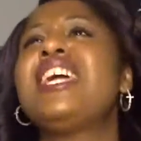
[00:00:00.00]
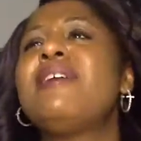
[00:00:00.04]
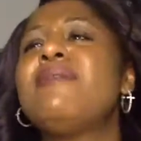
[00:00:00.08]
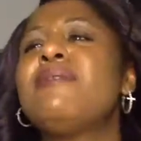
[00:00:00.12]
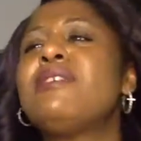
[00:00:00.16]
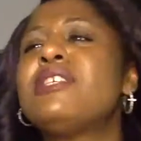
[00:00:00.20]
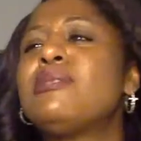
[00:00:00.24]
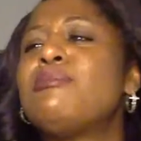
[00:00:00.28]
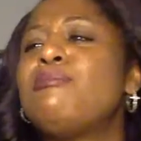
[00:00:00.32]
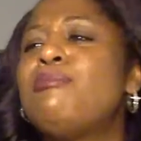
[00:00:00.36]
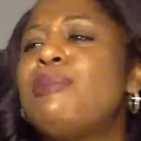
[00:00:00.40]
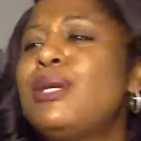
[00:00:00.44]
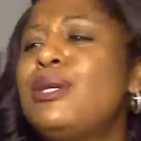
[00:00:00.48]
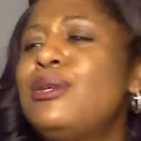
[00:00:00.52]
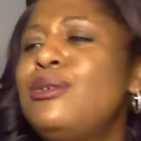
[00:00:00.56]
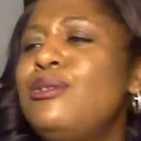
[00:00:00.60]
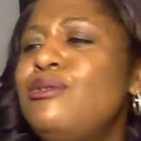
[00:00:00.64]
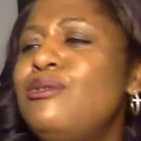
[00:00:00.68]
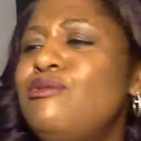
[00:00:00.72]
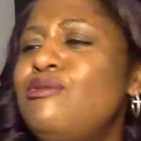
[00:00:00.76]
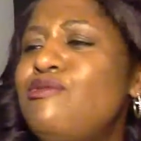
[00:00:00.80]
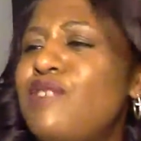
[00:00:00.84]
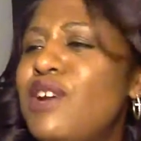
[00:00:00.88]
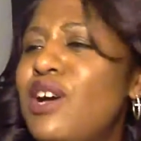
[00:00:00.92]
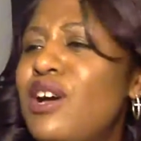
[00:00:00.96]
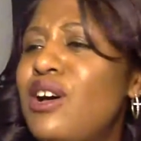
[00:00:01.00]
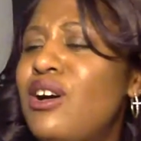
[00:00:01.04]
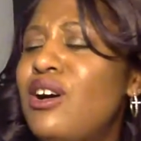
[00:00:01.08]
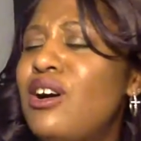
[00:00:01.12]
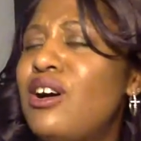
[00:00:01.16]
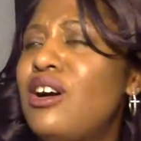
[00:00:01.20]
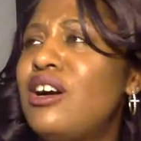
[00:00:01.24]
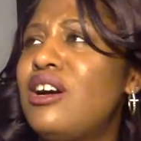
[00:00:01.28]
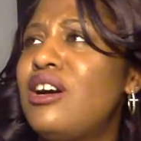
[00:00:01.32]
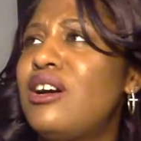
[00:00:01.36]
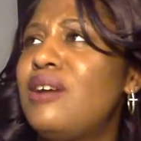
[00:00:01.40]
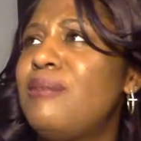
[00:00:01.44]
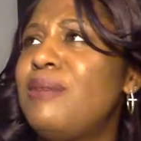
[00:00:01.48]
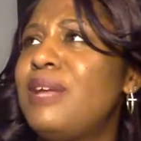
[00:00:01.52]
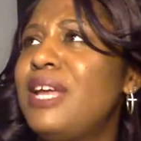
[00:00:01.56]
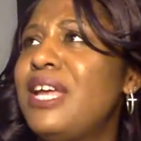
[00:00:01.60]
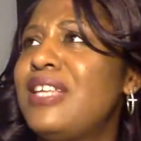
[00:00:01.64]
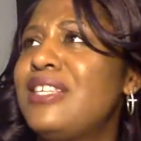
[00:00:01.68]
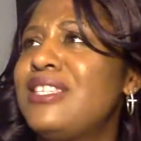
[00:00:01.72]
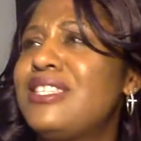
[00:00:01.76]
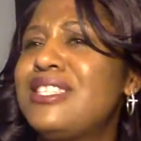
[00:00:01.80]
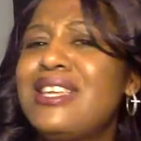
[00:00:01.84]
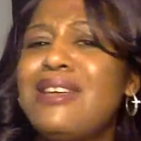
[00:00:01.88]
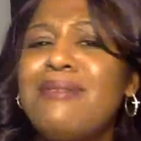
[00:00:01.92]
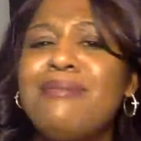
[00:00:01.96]
it was Boone Farm
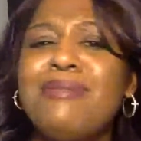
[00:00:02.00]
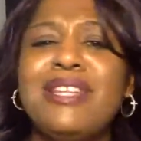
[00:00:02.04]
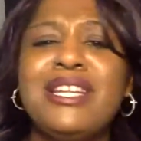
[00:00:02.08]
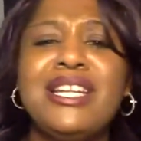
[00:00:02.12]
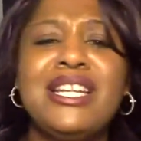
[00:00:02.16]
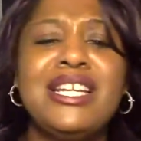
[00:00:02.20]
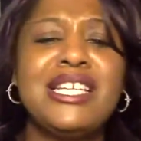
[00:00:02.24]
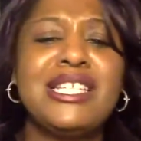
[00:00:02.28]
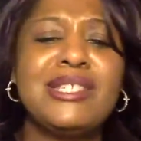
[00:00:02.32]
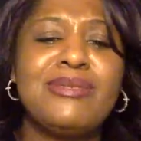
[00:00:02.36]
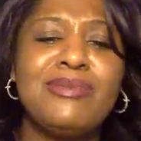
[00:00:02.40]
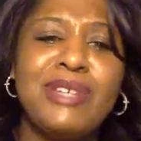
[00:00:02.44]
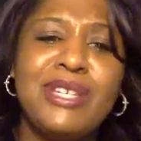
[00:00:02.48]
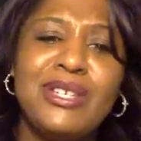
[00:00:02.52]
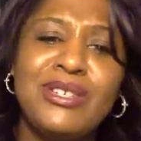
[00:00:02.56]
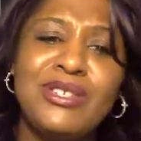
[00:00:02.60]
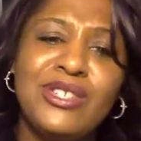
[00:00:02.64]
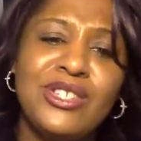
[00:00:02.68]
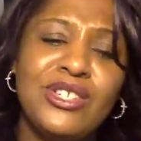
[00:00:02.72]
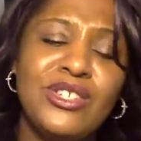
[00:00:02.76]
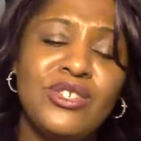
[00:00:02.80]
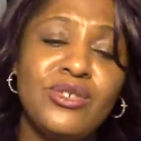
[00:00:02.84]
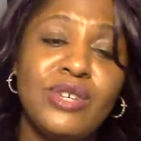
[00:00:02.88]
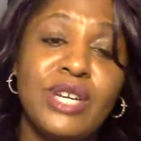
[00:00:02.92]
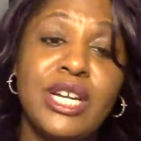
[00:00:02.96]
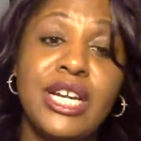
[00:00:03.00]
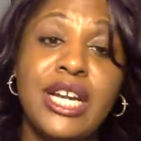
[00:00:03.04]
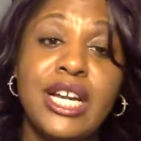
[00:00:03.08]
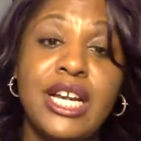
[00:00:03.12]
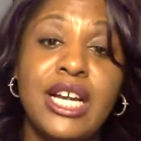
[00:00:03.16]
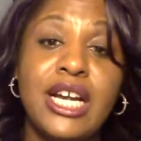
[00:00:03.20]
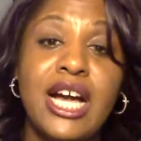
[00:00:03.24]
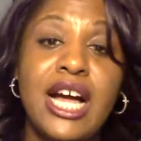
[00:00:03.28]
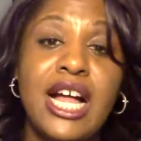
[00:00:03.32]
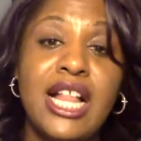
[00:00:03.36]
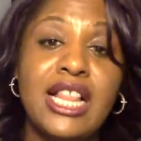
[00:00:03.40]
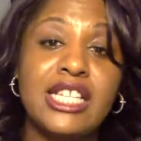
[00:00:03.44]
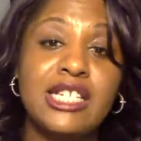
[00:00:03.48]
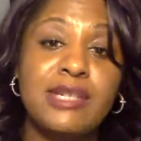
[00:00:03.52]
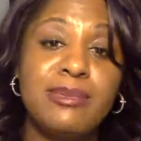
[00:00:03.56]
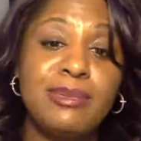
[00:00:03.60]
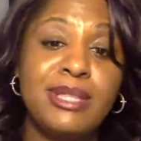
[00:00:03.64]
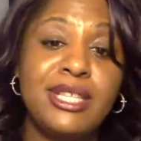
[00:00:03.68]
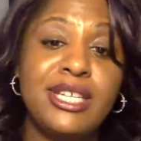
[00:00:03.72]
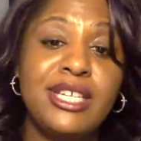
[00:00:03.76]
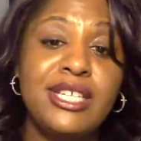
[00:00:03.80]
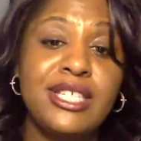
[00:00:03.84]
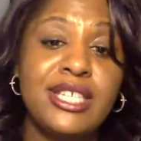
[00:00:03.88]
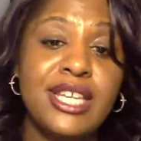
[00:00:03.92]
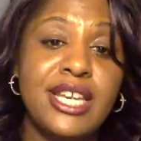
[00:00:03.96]
and something else we used to drink in college, but
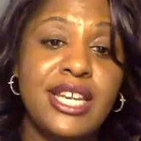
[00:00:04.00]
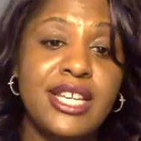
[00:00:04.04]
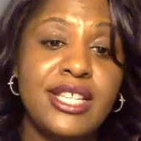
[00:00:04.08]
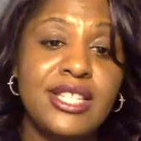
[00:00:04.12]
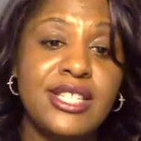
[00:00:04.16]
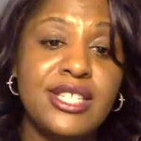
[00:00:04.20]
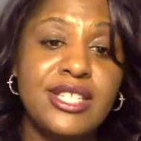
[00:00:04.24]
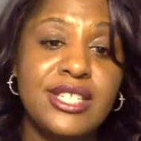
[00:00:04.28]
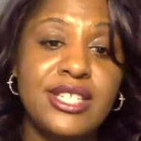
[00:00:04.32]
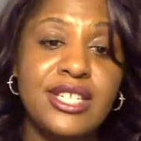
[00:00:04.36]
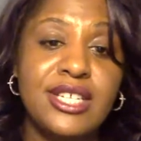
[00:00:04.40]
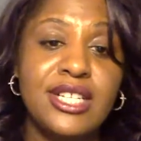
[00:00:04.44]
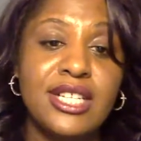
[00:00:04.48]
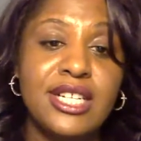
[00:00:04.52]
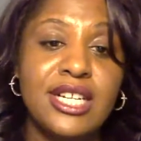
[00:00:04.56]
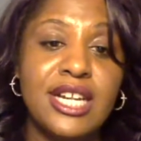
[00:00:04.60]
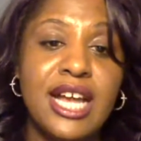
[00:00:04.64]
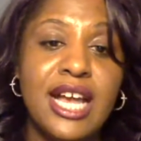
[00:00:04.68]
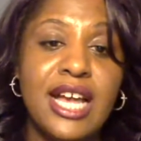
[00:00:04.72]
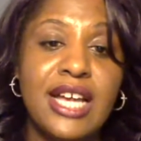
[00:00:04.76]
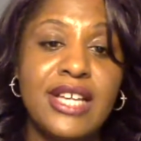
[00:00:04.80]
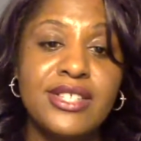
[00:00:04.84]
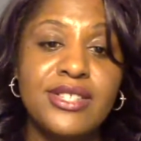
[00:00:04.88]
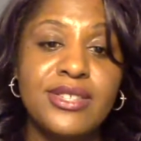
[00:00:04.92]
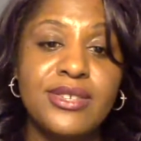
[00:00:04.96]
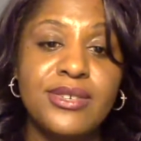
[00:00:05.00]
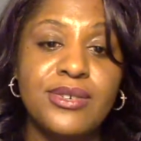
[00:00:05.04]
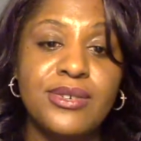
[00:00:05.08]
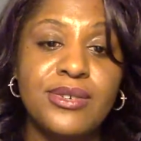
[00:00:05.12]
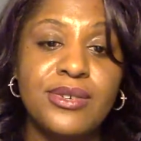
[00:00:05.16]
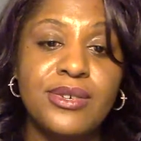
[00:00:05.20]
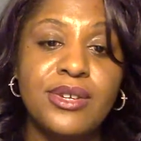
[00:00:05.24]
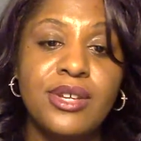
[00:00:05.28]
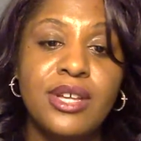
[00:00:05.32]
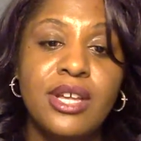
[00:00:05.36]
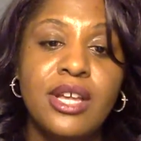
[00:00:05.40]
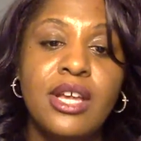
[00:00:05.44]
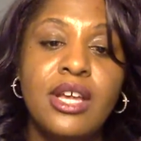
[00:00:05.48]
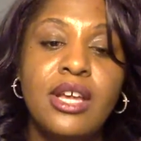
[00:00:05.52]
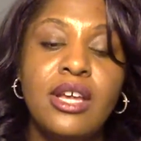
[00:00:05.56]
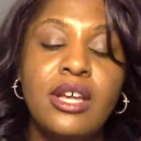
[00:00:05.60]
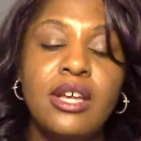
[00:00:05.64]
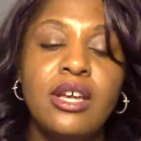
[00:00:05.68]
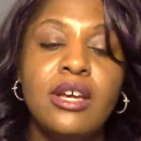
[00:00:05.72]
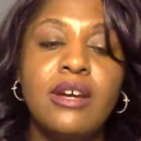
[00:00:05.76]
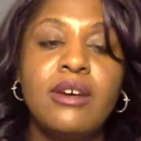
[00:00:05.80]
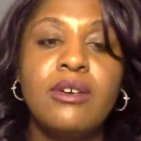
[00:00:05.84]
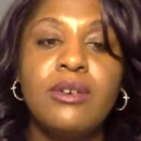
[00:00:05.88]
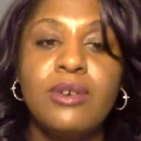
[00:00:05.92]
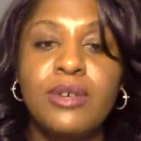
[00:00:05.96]
these kids are still in high school.
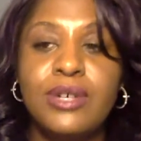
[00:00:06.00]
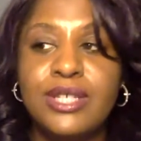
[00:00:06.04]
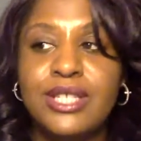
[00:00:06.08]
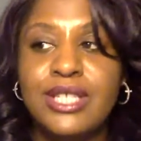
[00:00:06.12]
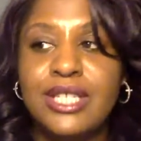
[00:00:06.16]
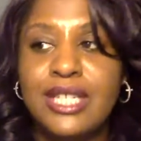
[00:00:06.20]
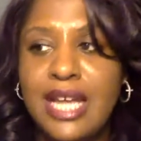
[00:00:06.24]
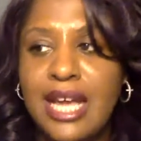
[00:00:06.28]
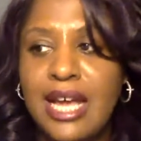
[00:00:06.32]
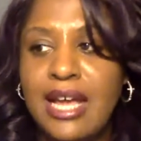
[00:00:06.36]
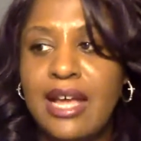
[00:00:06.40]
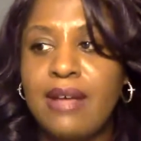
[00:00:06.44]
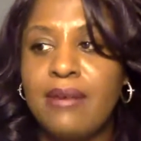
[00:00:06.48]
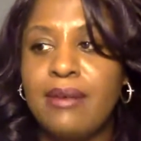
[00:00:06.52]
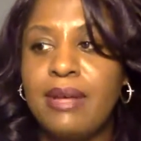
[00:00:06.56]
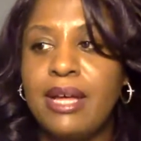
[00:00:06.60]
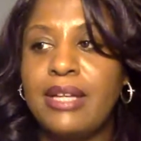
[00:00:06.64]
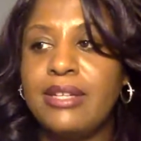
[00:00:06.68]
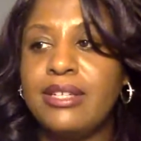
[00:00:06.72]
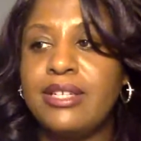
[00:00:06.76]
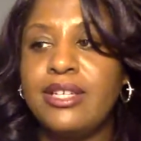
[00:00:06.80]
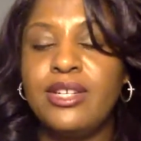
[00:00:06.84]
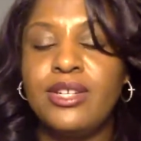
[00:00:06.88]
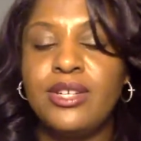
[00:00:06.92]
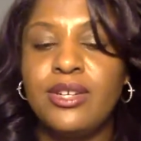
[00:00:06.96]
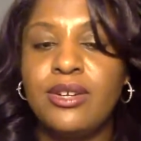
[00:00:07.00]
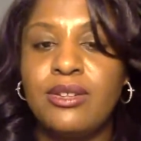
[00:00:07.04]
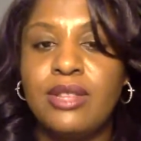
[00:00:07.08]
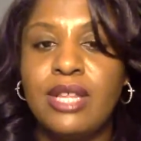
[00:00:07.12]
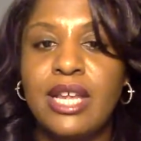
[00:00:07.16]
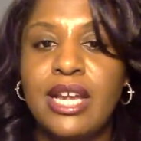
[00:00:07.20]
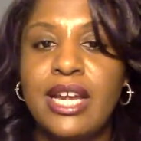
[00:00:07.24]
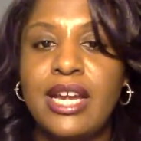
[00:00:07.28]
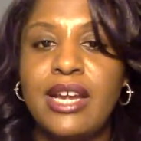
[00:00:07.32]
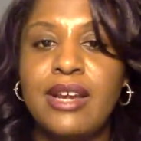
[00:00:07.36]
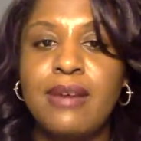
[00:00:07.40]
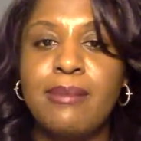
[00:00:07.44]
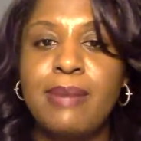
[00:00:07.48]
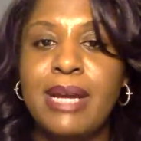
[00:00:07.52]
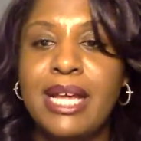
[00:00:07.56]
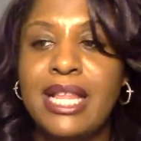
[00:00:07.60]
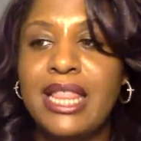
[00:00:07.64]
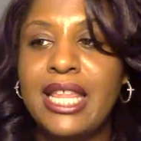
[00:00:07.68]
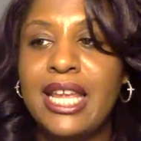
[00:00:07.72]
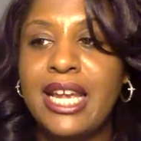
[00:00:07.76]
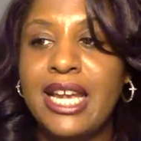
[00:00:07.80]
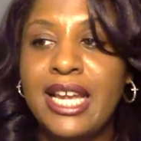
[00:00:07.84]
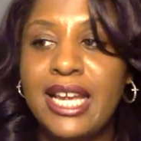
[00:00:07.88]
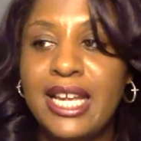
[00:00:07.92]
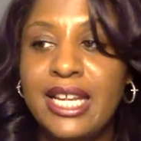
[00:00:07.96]
Of course, now, like everybody
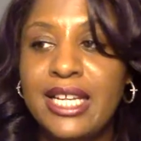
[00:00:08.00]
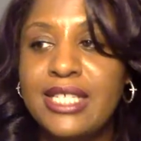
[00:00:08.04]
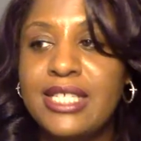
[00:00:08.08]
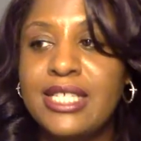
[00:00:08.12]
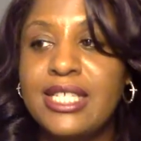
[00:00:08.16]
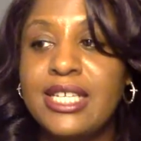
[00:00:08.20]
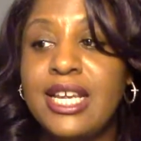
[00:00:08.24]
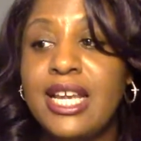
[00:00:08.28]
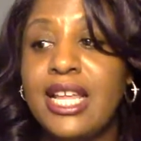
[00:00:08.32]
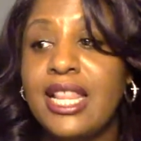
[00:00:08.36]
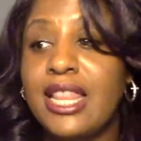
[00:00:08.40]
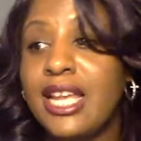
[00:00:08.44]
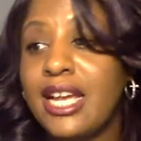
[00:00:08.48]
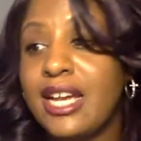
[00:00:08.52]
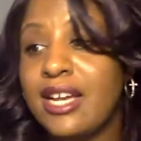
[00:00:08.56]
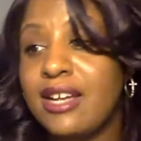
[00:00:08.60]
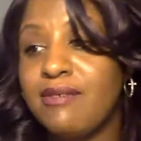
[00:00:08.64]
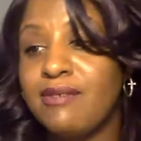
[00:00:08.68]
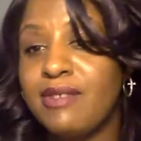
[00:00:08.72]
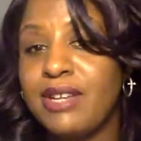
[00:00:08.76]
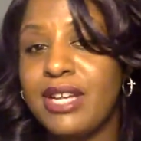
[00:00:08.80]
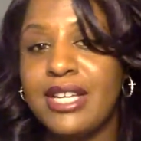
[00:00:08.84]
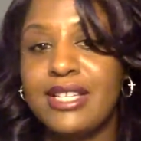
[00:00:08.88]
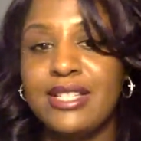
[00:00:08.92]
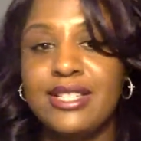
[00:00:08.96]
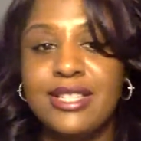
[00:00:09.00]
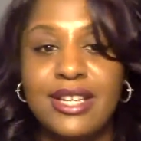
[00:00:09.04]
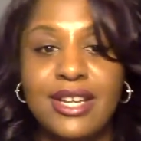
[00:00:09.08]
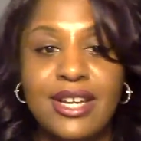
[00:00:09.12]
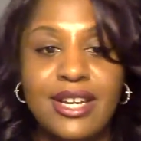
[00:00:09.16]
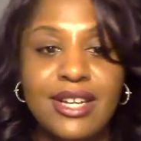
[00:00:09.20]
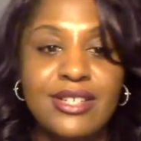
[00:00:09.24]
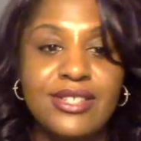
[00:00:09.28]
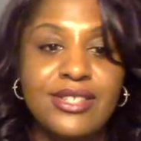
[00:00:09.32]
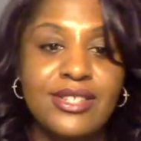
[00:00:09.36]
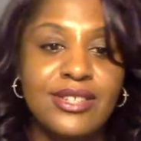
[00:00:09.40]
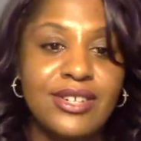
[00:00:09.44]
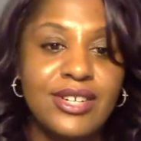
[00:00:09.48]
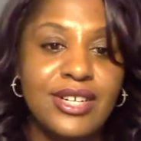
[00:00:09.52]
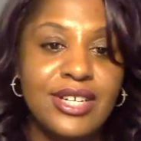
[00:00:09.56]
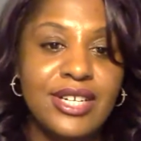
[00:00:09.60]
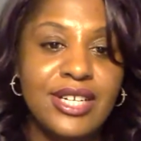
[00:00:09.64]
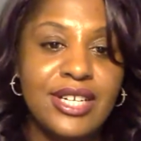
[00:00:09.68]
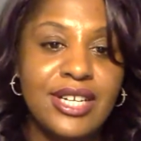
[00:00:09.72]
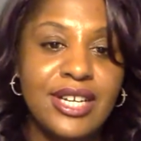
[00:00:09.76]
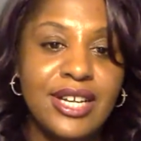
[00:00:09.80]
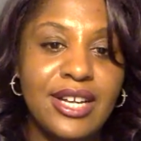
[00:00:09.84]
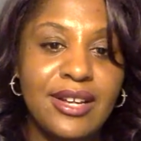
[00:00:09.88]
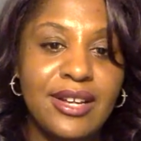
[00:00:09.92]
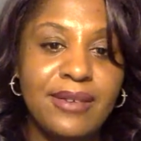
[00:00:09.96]
like Hennessy, I like Cavassier, so there
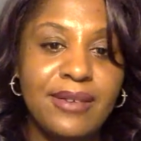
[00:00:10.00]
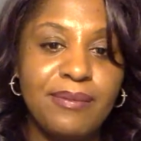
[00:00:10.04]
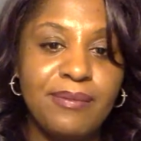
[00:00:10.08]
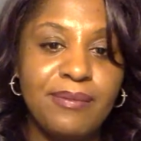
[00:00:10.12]
you go.